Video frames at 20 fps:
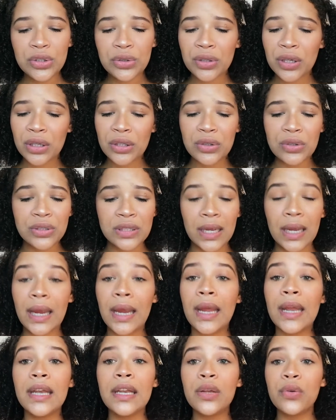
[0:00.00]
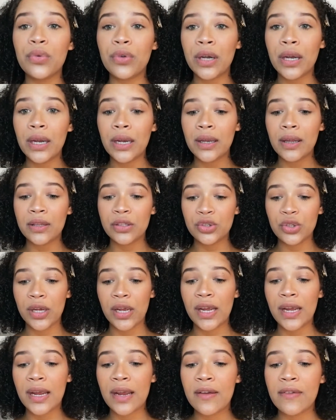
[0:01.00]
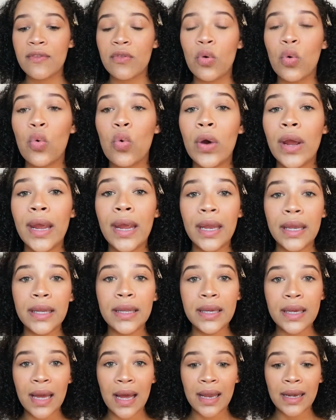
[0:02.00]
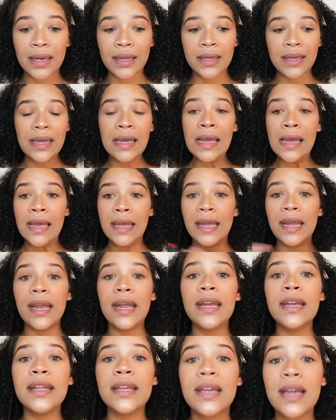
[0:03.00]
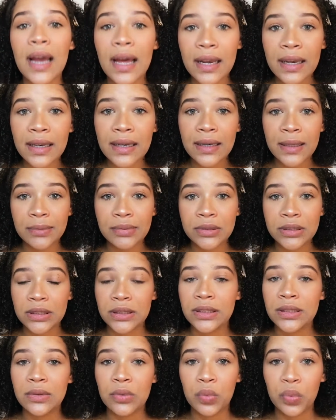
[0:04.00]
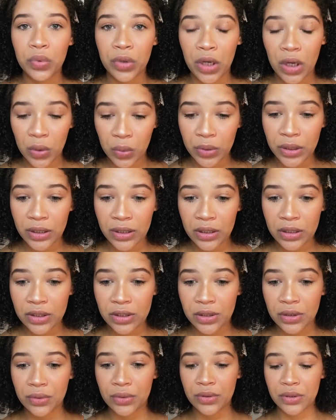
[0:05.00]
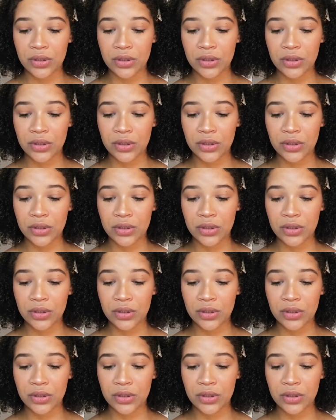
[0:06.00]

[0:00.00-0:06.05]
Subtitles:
You can use any red that you have, or any color lipstick go with this look.